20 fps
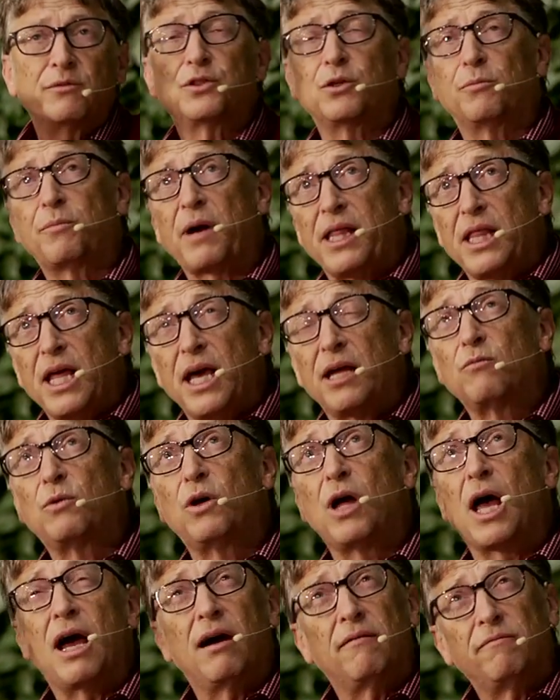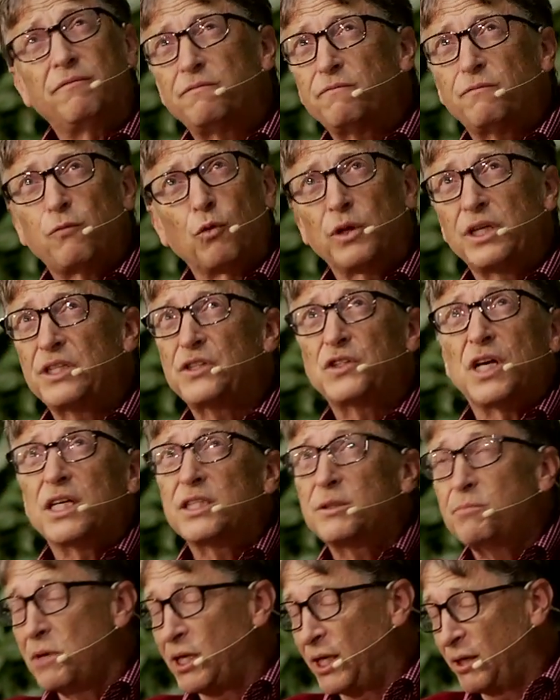So by then we'll have
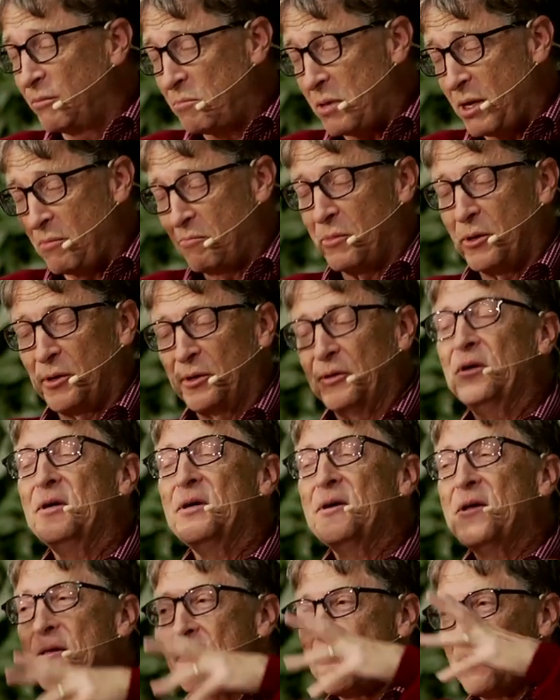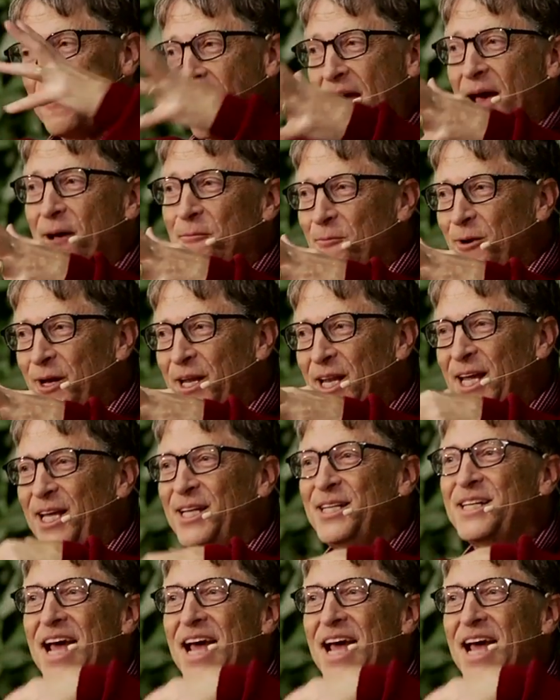46 million people that we need